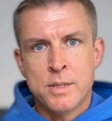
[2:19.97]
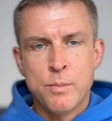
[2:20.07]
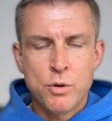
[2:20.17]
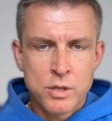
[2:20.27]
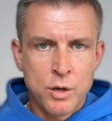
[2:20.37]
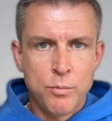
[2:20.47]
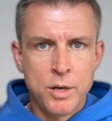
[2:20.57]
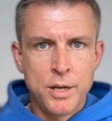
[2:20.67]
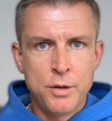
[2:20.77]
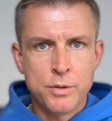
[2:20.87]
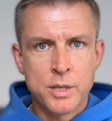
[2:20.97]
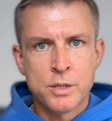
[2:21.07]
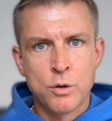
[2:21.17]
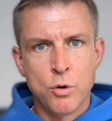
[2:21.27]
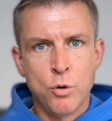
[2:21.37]
the most commonly used is
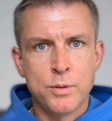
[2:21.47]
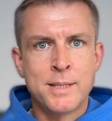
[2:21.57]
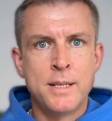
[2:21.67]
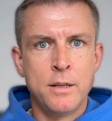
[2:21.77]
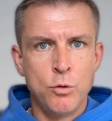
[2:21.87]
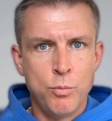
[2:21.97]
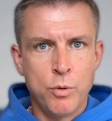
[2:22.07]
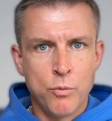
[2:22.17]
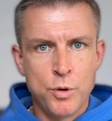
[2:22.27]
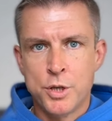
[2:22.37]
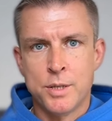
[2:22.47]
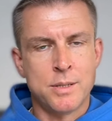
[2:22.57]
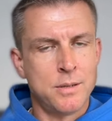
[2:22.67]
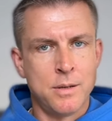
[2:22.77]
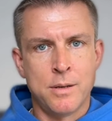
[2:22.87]
so-called C-loop, which
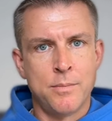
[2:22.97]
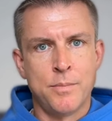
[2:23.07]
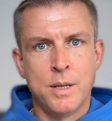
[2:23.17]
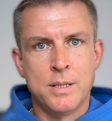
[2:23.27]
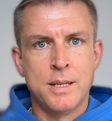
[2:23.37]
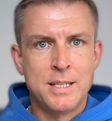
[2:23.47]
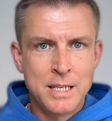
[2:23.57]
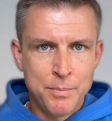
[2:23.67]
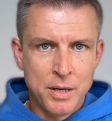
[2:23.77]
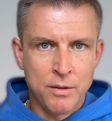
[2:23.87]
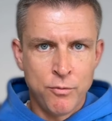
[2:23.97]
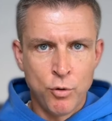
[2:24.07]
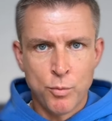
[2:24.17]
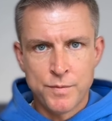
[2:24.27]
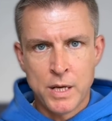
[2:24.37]
is, um, let's say, typical
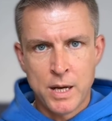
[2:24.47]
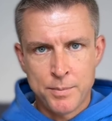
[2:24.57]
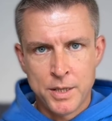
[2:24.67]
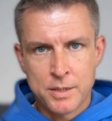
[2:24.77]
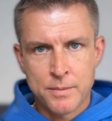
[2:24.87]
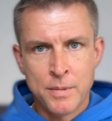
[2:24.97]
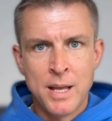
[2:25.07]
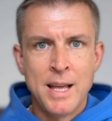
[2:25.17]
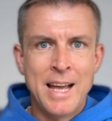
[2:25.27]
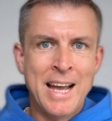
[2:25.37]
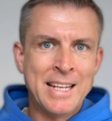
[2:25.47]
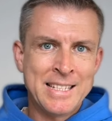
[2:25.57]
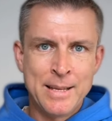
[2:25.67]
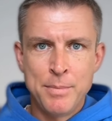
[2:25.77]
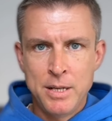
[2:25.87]
form of the haptics, and
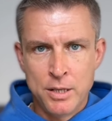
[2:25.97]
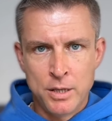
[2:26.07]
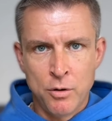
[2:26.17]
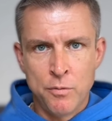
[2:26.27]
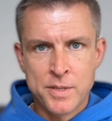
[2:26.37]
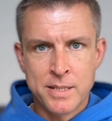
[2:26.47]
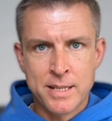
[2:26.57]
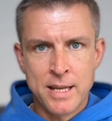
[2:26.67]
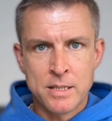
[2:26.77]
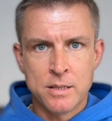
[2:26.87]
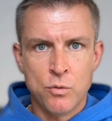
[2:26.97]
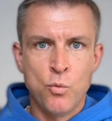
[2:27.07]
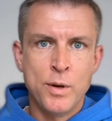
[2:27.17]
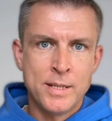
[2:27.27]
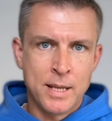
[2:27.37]
stability of this lens
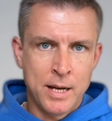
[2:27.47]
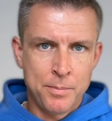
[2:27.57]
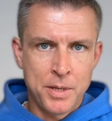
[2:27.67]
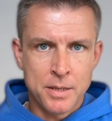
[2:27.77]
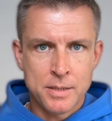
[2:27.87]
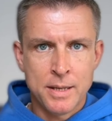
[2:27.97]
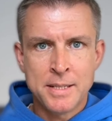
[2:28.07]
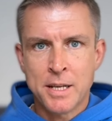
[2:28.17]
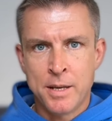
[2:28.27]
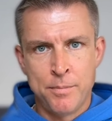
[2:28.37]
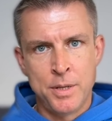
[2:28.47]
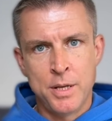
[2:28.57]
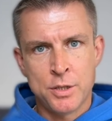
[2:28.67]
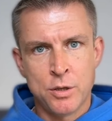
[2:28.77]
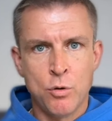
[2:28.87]
with the haptics is a
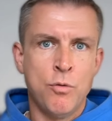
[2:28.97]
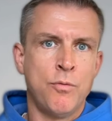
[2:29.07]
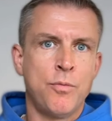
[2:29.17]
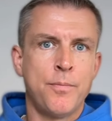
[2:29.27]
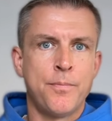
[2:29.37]
combination of